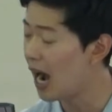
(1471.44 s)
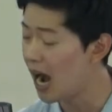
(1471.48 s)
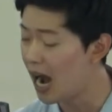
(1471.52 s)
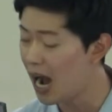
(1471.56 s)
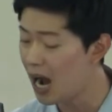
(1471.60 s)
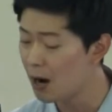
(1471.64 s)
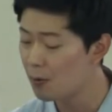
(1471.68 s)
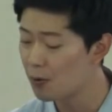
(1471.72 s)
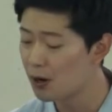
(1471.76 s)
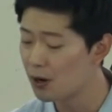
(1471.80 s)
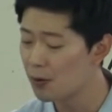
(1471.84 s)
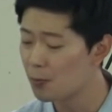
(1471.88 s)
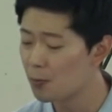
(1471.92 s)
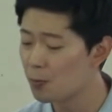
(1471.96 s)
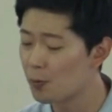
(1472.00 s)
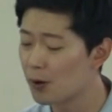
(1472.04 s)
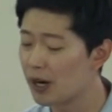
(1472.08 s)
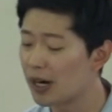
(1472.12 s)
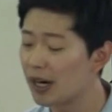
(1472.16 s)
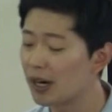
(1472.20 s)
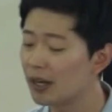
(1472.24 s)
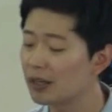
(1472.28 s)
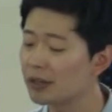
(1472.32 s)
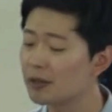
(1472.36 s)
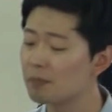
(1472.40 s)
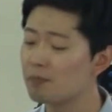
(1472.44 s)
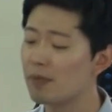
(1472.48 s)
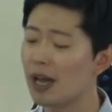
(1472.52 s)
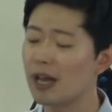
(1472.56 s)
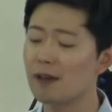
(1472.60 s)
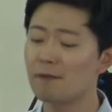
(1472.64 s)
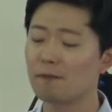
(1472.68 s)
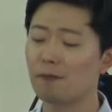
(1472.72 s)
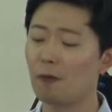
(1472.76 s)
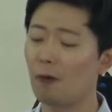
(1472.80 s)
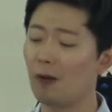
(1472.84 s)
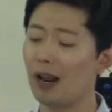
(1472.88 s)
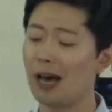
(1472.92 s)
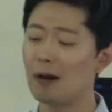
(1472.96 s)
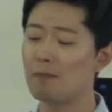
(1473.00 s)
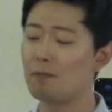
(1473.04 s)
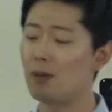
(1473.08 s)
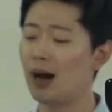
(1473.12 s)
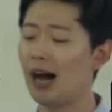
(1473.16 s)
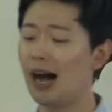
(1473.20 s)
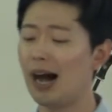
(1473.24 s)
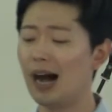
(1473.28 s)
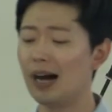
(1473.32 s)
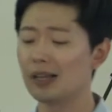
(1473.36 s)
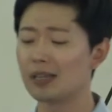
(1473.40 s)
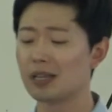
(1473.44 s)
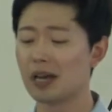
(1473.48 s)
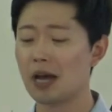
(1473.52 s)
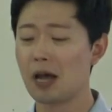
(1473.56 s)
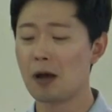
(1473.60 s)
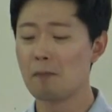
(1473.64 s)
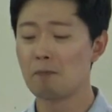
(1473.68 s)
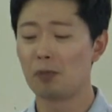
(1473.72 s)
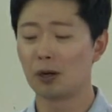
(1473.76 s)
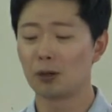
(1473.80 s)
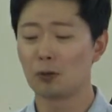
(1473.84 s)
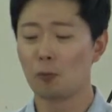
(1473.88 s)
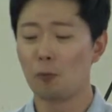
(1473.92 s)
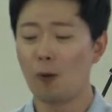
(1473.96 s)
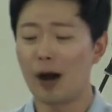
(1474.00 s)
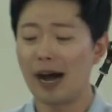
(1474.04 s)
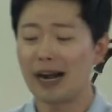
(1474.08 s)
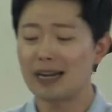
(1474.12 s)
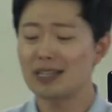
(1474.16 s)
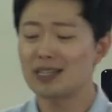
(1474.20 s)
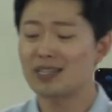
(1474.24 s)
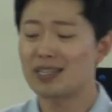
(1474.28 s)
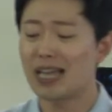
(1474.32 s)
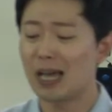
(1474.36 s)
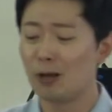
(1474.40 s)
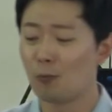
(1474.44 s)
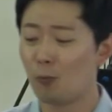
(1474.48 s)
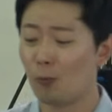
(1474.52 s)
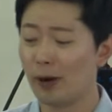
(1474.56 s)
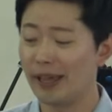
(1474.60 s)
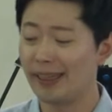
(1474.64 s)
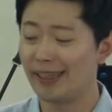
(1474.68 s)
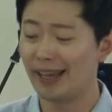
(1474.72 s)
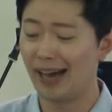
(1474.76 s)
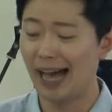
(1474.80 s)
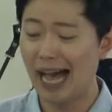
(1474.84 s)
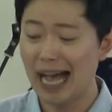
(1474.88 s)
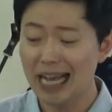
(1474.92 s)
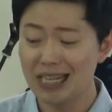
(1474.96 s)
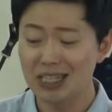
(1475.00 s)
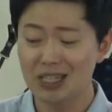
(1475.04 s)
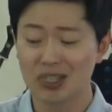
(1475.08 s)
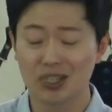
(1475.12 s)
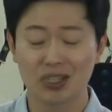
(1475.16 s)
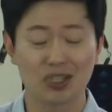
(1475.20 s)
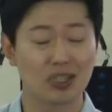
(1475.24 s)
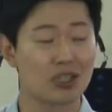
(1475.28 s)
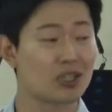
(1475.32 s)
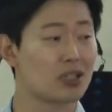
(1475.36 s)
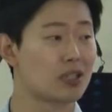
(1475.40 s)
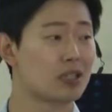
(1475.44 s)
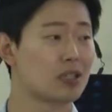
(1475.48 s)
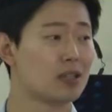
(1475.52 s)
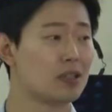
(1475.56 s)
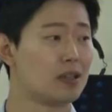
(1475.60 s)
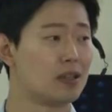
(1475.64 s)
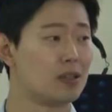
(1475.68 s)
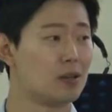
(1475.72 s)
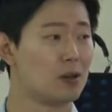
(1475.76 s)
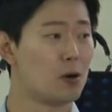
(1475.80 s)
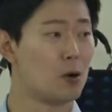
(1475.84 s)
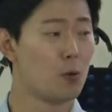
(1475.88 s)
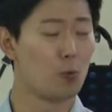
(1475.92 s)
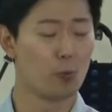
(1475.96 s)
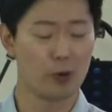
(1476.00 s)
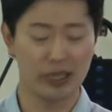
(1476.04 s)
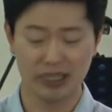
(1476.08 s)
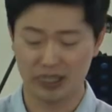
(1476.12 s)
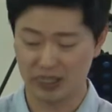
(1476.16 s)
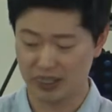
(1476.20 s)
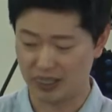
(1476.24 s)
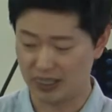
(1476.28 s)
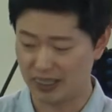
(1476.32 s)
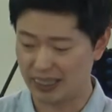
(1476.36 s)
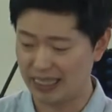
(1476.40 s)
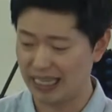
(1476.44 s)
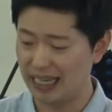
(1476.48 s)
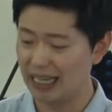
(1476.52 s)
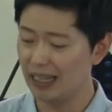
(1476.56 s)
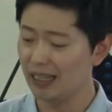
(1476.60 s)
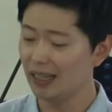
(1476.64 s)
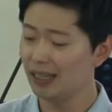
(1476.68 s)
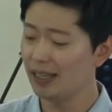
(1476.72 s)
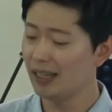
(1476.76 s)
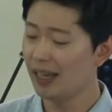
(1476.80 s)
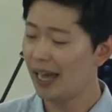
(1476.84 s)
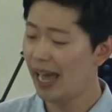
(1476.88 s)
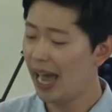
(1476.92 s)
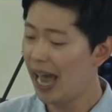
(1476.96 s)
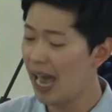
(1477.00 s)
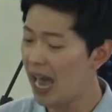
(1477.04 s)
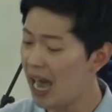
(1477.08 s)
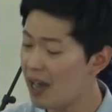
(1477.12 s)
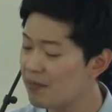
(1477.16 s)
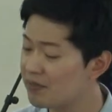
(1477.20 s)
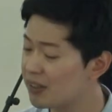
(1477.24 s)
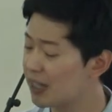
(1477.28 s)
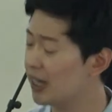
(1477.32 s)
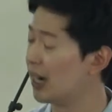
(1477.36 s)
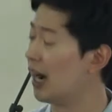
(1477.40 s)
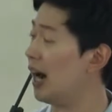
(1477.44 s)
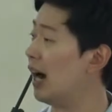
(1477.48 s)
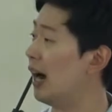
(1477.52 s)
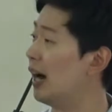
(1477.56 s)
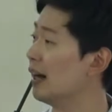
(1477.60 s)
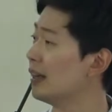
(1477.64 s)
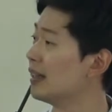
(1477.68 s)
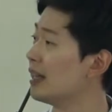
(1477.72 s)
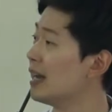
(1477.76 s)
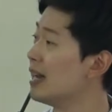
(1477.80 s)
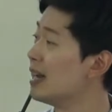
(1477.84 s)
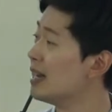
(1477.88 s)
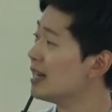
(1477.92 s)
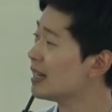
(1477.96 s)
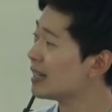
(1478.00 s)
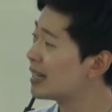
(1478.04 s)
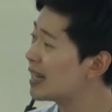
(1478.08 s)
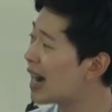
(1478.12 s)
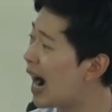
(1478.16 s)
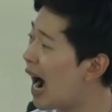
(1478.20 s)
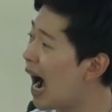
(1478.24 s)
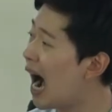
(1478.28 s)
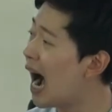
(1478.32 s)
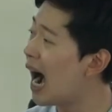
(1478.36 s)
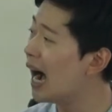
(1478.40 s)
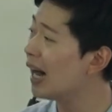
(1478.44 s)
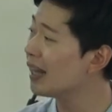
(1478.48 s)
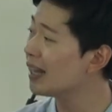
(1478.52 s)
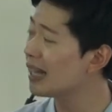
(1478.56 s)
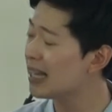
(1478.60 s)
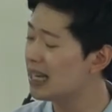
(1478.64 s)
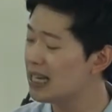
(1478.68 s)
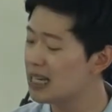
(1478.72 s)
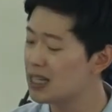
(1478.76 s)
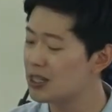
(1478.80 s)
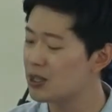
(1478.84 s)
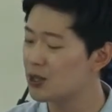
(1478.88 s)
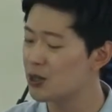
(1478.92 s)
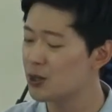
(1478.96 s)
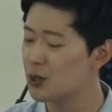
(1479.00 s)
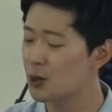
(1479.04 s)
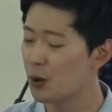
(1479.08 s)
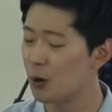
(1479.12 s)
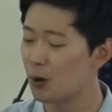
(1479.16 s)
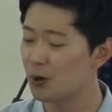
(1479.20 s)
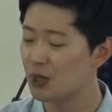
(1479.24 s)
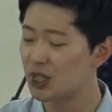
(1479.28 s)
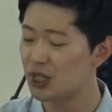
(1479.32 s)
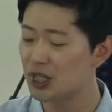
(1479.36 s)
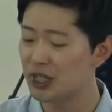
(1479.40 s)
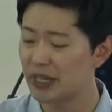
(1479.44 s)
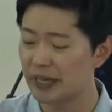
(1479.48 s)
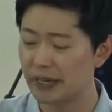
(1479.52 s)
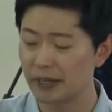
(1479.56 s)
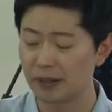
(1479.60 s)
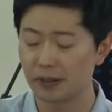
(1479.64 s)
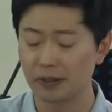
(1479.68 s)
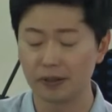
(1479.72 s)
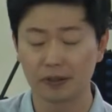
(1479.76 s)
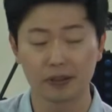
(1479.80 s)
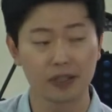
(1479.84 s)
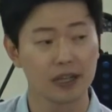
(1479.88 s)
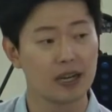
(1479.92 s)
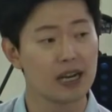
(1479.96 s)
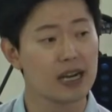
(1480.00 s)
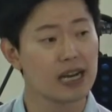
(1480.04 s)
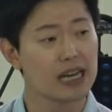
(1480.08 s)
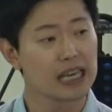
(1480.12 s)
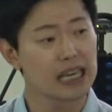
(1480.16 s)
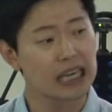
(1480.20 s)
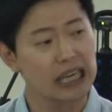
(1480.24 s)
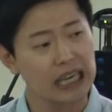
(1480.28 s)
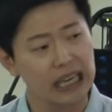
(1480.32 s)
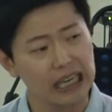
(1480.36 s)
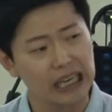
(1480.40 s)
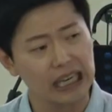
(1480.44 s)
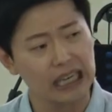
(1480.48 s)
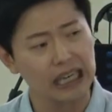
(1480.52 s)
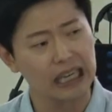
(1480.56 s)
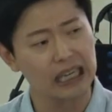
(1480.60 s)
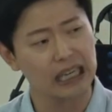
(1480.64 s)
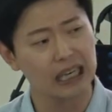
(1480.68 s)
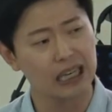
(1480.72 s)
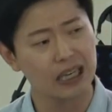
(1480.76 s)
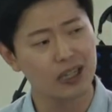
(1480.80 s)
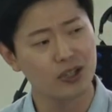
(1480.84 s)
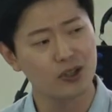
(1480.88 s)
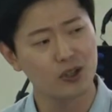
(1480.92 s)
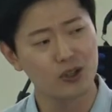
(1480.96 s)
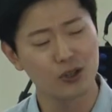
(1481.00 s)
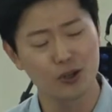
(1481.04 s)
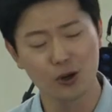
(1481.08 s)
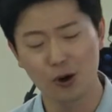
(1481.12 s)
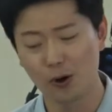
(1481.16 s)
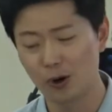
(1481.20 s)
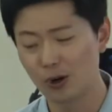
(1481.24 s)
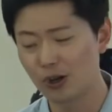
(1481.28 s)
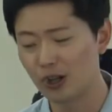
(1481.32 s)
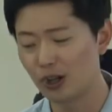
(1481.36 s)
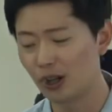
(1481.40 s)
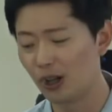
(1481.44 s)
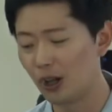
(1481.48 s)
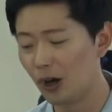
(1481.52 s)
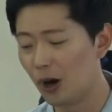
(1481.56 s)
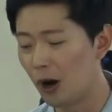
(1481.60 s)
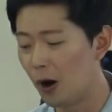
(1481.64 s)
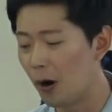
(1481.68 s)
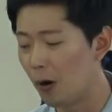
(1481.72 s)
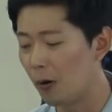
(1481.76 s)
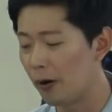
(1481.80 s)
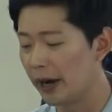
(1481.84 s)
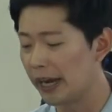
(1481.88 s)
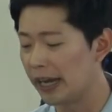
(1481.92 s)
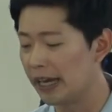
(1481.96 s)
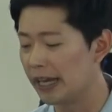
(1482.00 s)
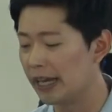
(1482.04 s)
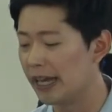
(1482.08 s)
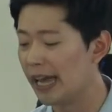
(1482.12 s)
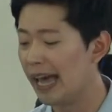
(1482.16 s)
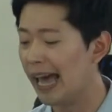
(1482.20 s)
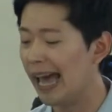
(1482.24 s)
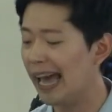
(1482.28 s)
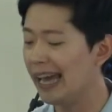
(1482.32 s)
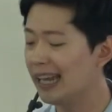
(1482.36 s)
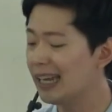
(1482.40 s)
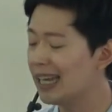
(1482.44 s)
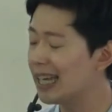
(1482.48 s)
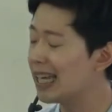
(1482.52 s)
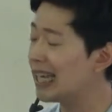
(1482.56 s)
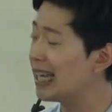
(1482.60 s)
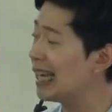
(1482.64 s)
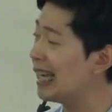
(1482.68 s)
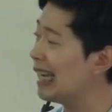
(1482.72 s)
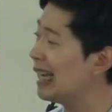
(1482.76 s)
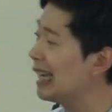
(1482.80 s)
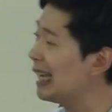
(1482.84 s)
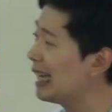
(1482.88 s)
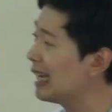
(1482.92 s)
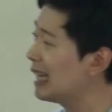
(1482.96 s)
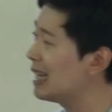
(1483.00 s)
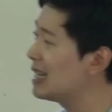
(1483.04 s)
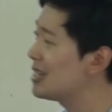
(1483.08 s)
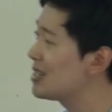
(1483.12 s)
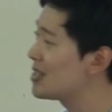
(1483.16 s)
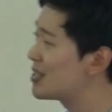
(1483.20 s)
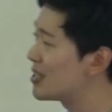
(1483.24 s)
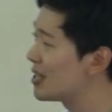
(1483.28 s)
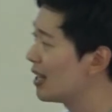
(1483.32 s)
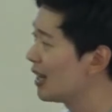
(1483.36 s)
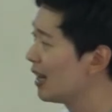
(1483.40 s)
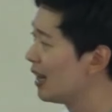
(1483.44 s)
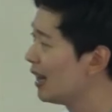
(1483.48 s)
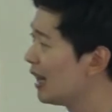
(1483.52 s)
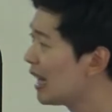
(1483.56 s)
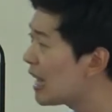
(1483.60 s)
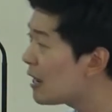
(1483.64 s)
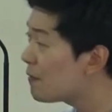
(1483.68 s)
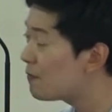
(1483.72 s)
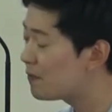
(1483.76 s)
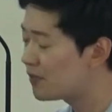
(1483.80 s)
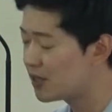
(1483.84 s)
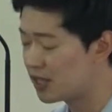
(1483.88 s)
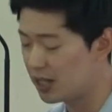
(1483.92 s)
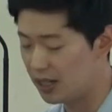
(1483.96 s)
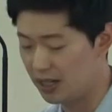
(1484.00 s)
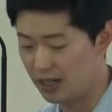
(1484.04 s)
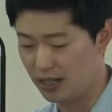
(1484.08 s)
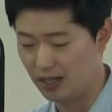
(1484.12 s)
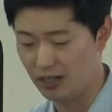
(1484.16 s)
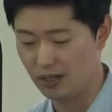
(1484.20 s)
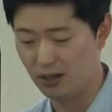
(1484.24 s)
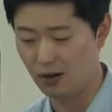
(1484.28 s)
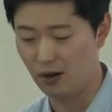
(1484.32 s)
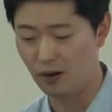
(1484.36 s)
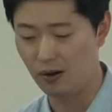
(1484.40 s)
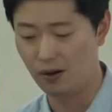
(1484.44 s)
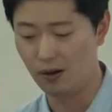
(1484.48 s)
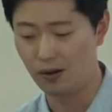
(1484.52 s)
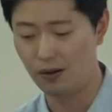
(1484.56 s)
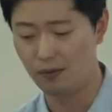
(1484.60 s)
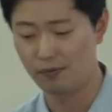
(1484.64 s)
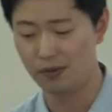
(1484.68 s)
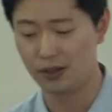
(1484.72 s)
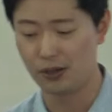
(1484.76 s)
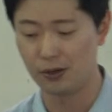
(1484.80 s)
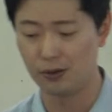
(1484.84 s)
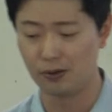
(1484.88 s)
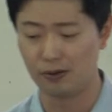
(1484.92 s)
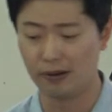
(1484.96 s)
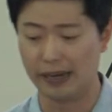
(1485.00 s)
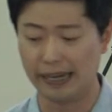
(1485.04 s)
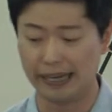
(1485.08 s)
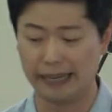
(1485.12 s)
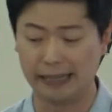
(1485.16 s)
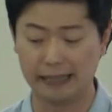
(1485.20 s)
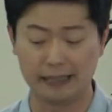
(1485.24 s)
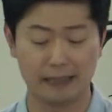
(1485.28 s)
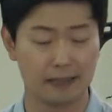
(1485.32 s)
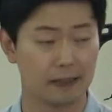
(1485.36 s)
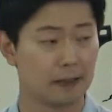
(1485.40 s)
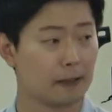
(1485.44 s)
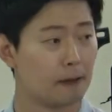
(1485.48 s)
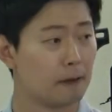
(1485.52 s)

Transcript: Our world may fall apart, but what is that with us? We still have God. God is your shield. He is your glory. And He is the lifter of your head.